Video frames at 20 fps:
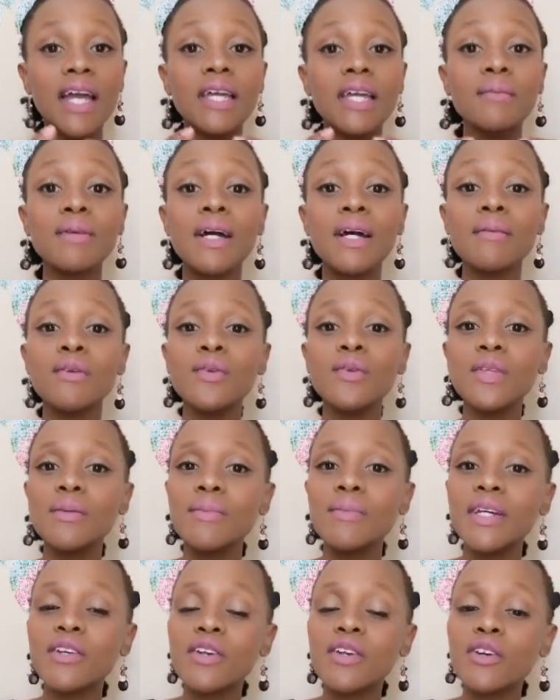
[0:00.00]
I am coming with a
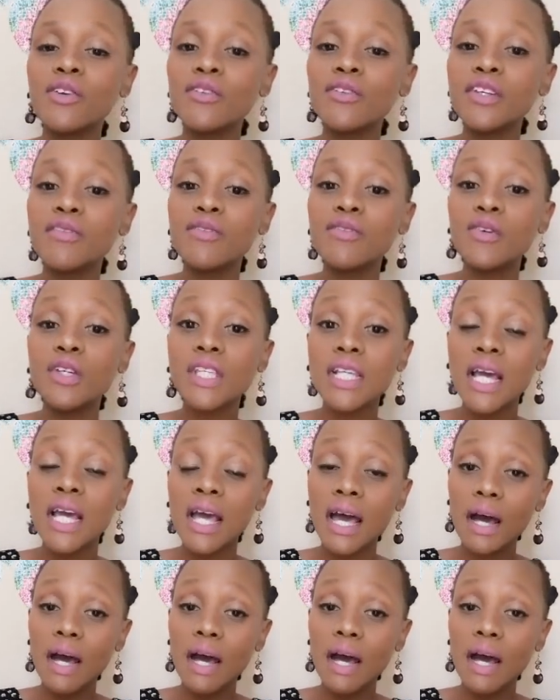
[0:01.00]
background of divorce.